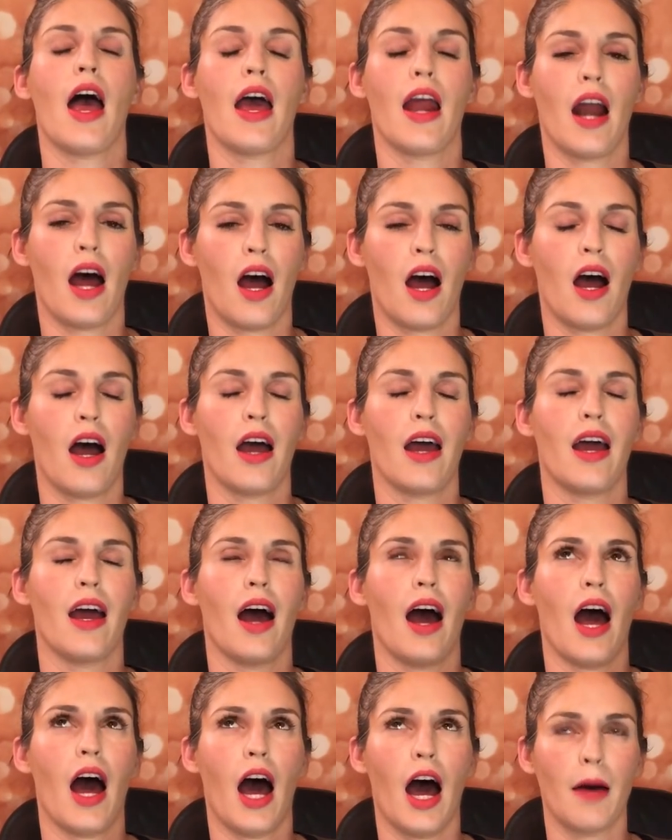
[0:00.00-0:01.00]
And
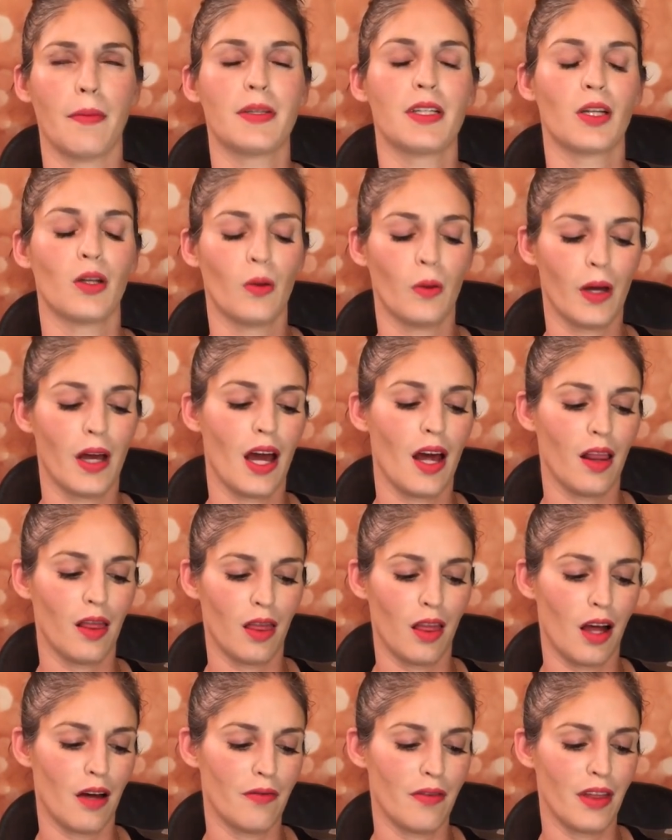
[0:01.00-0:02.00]
I absolutely
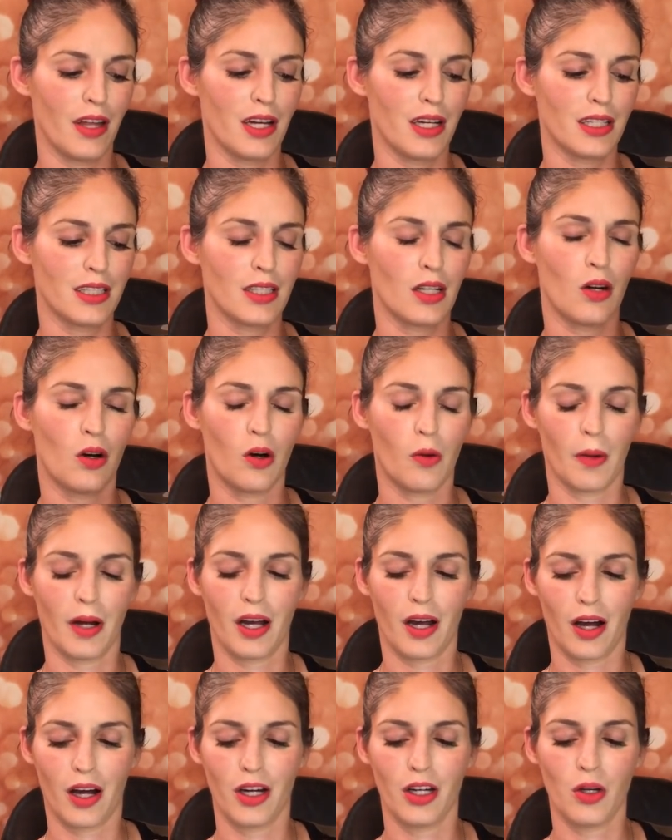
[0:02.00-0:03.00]
love this. Oh
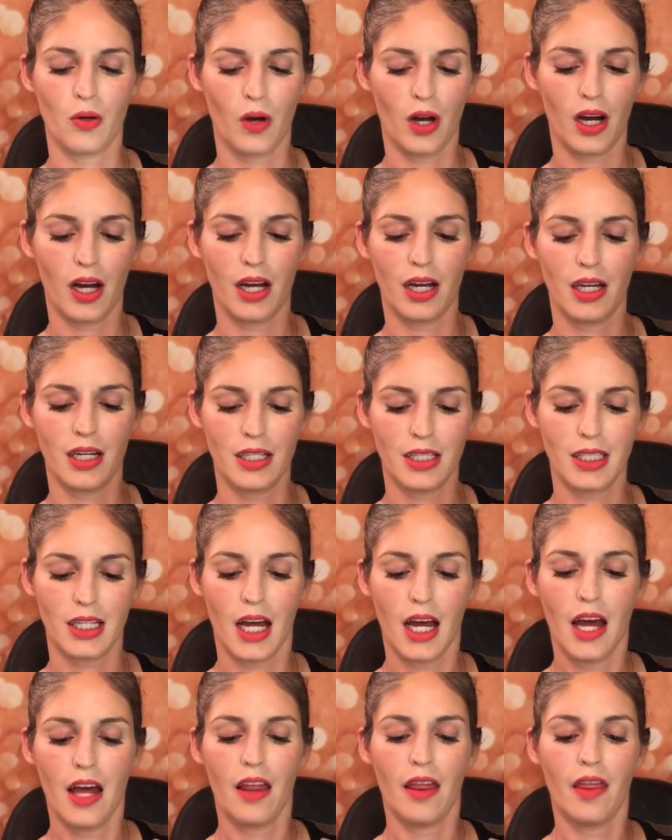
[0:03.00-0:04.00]
my God, you
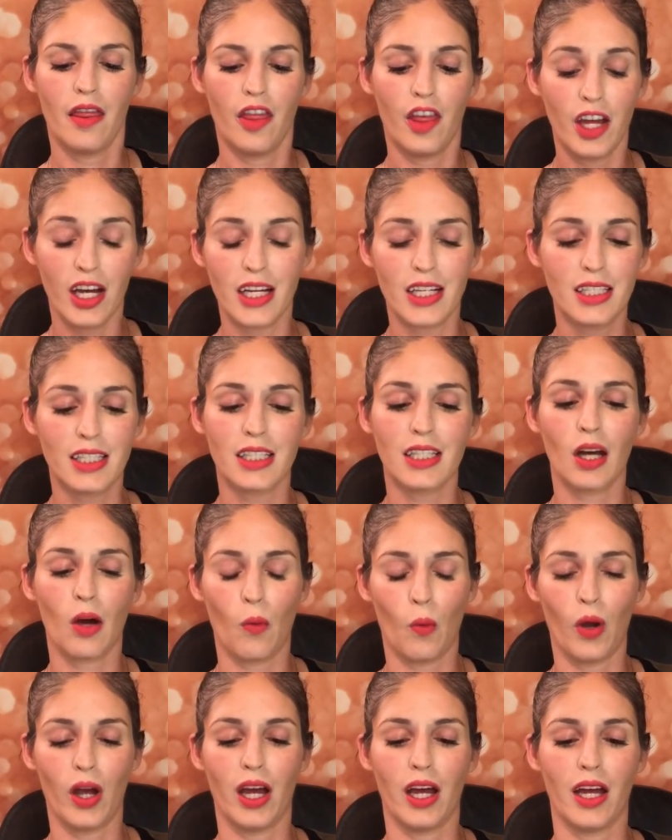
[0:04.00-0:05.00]
guys. This
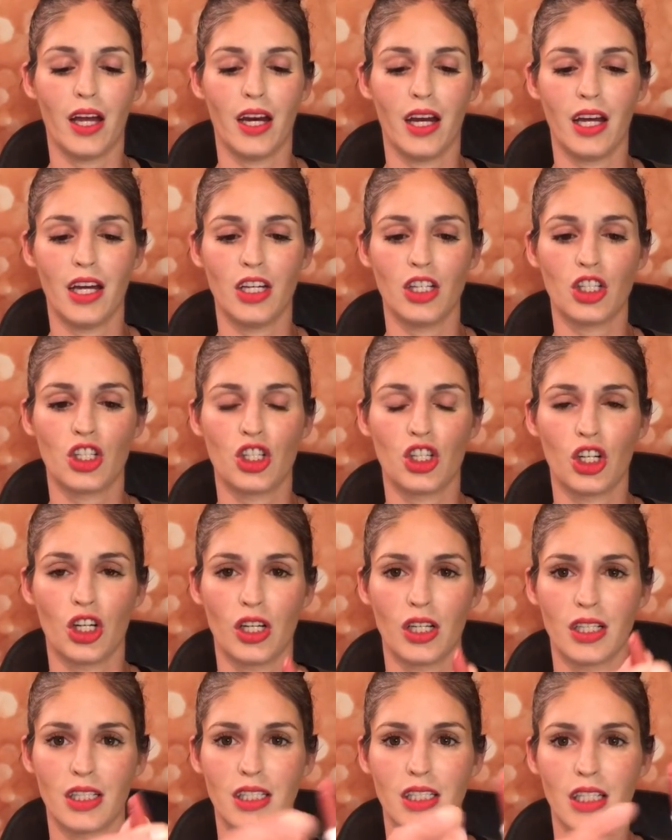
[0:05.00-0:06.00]
one is
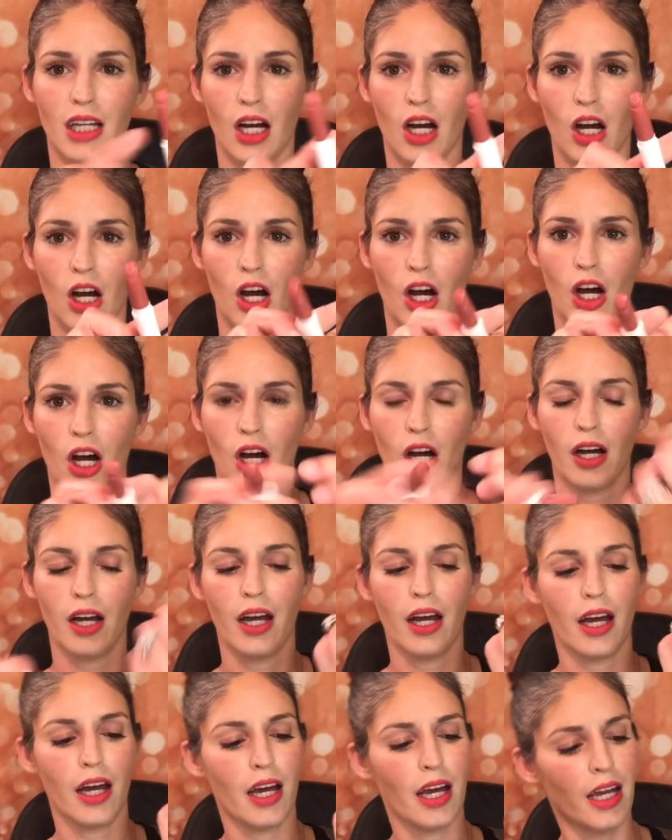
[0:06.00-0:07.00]
just, ah,
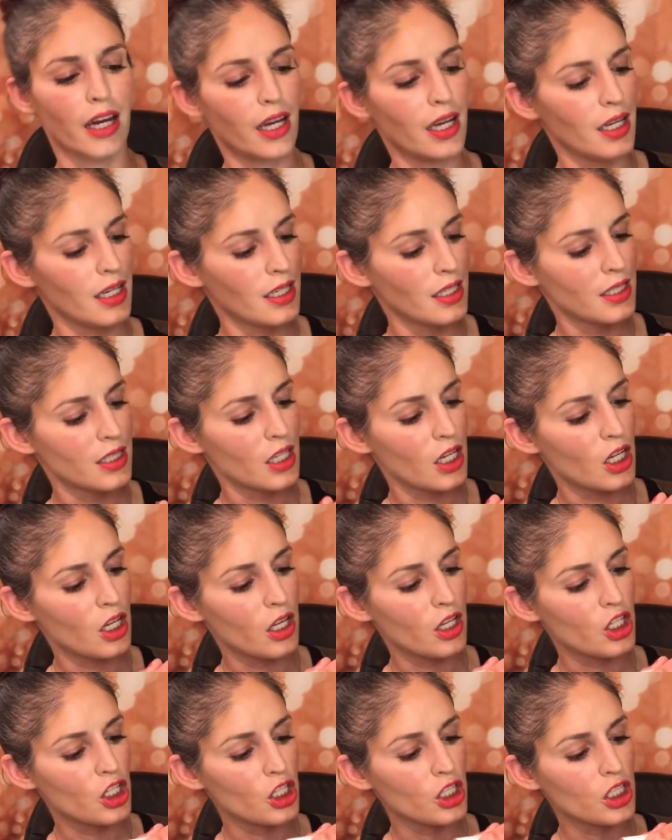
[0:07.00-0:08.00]
it is
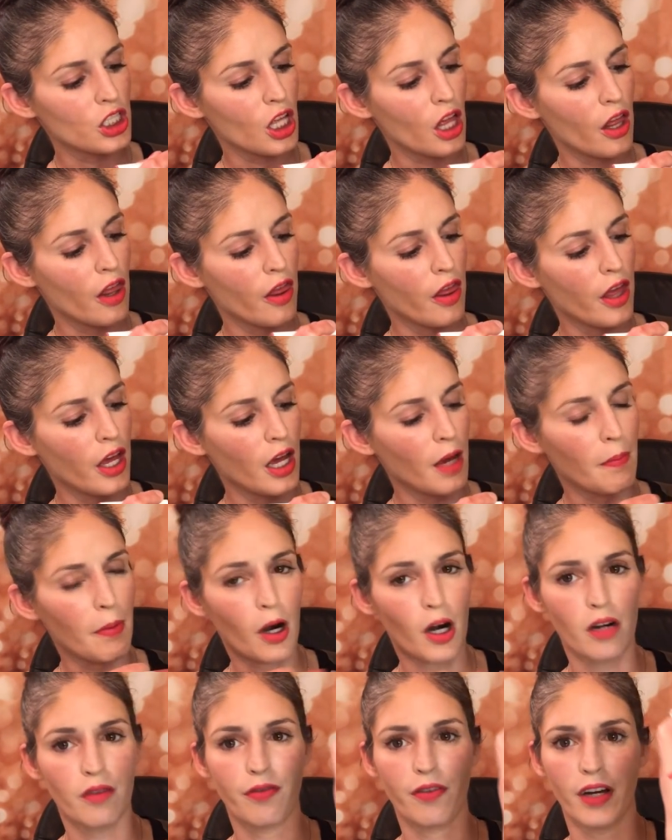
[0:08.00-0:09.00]
just the
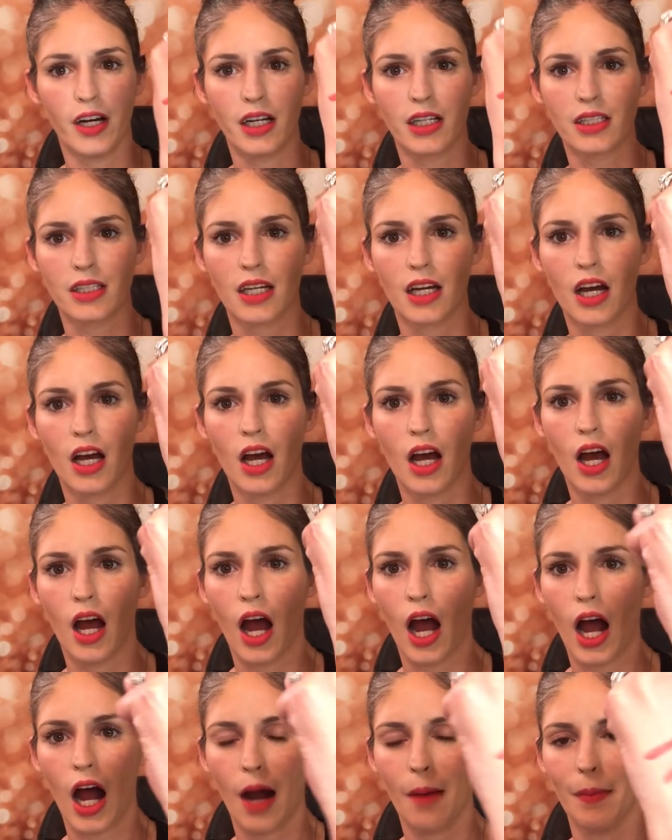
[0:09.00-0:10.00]
perfect
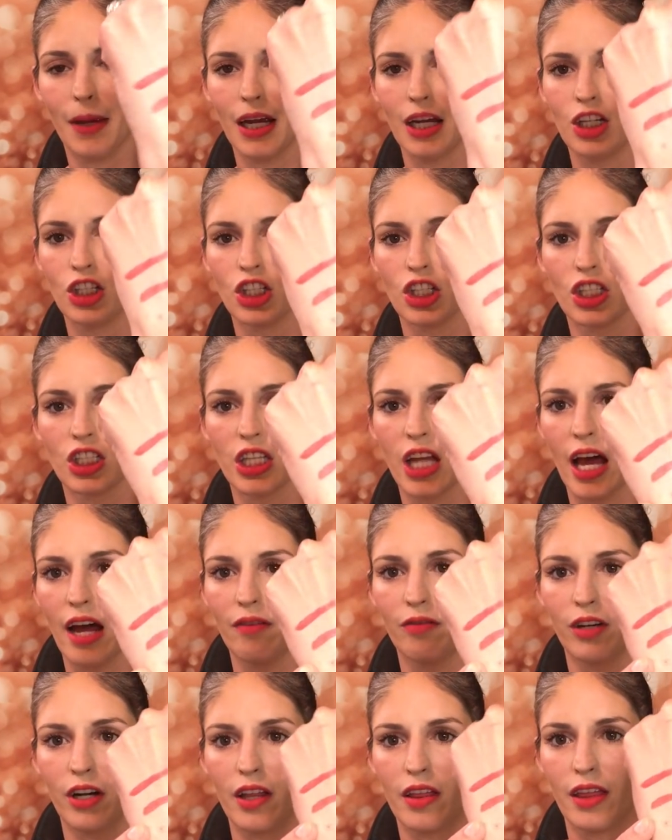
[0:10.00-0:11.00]
I mean, just
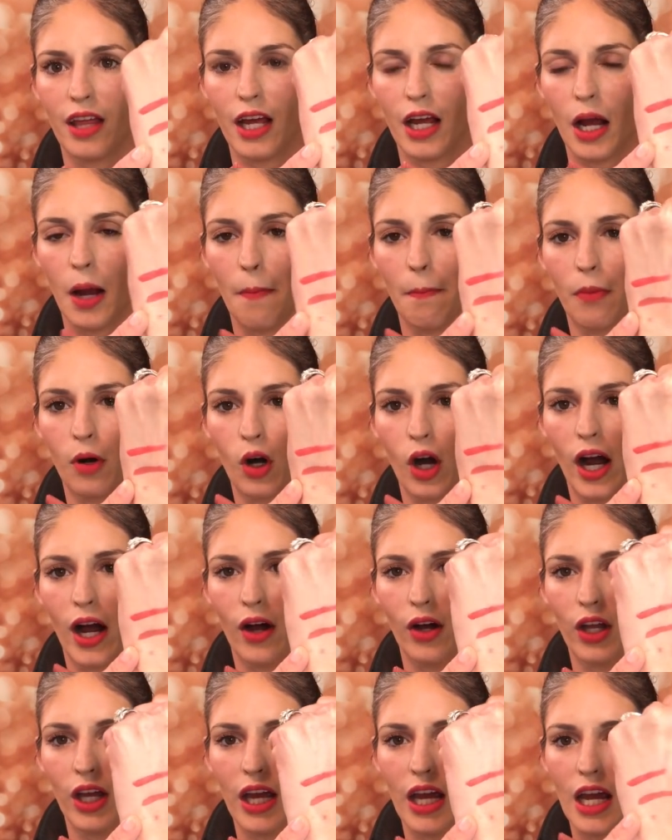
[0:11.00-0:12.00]
everything.
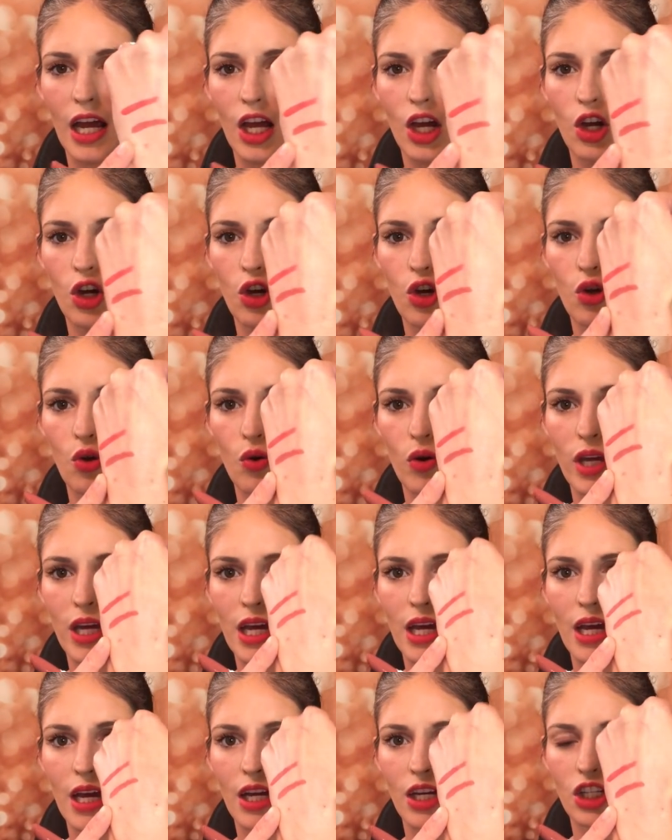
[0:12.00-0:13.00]
Brownie,
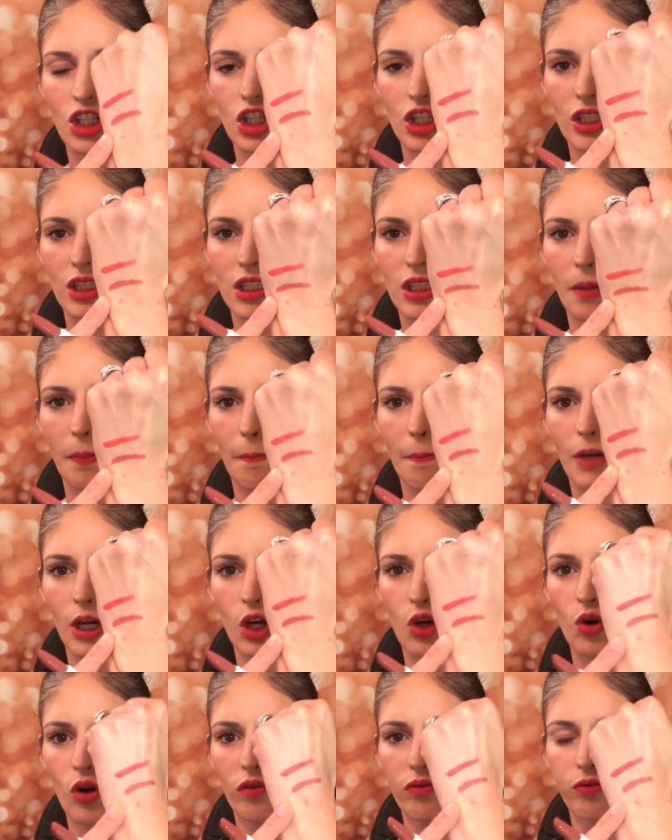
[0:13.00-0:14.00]
nudie, just
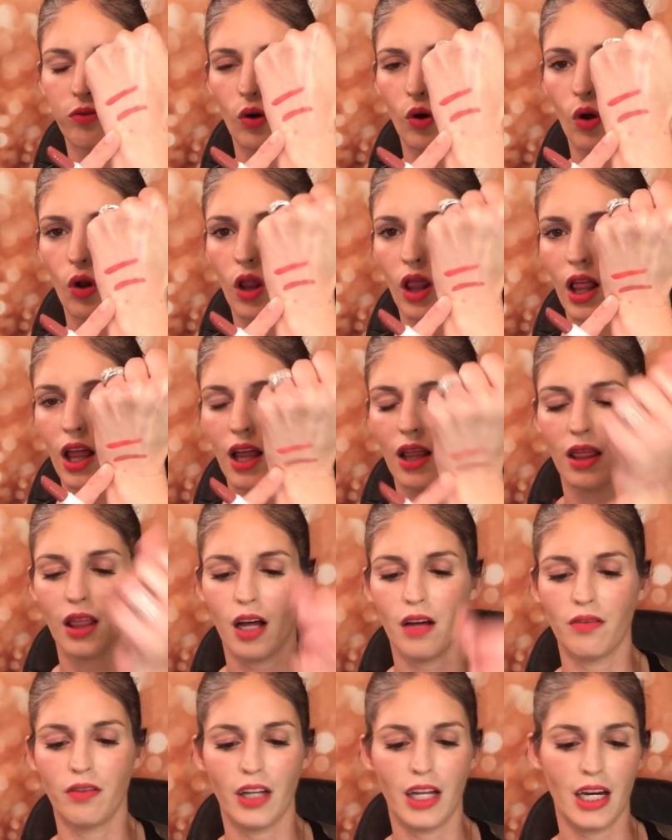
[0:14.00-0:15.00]
beautiful
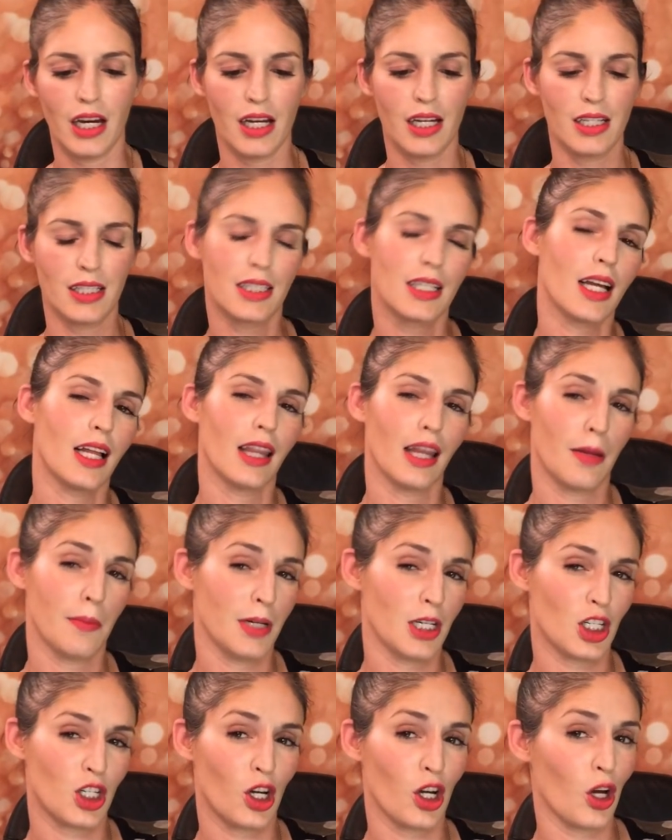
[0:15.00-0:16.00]
loveliness.
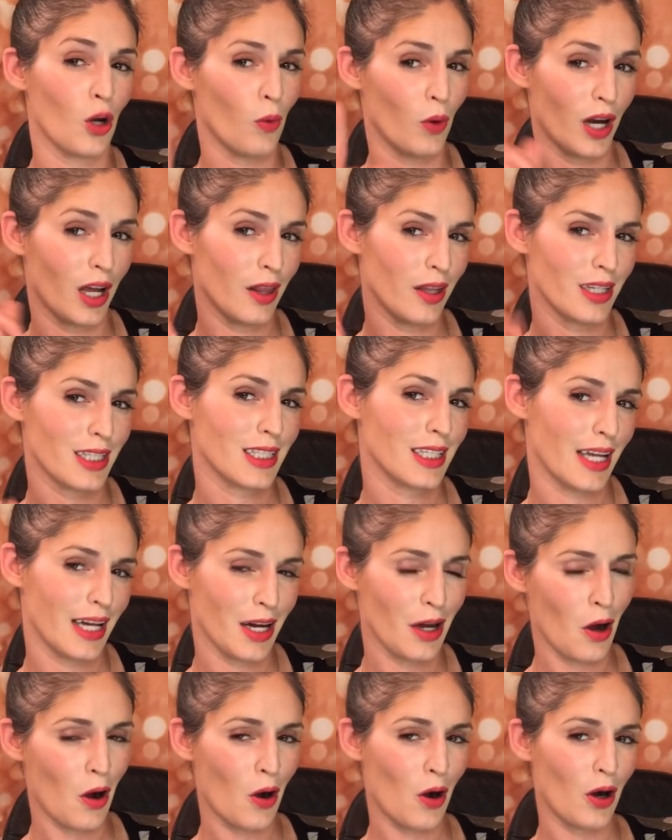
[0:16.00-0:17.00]
Let me show you what it looks
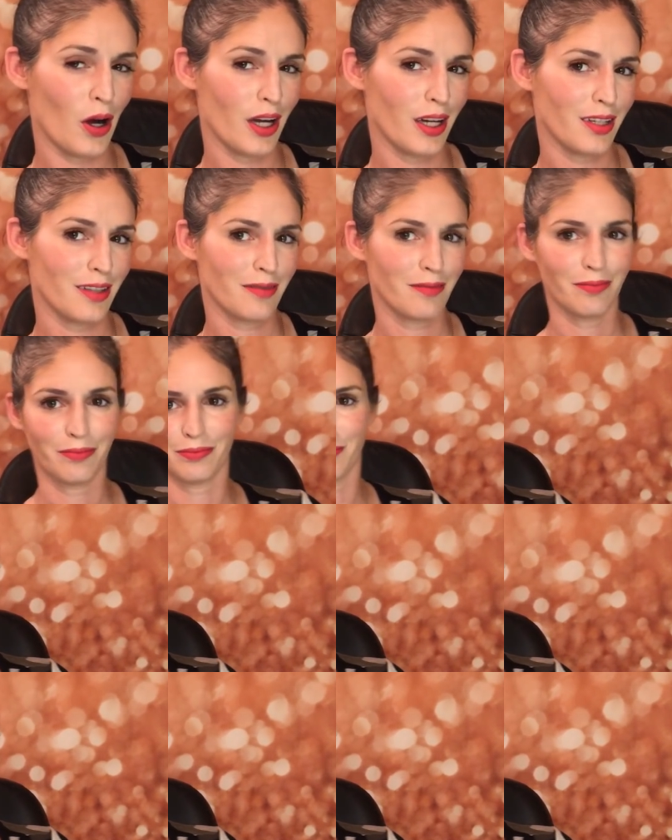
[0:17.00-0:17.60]
like on.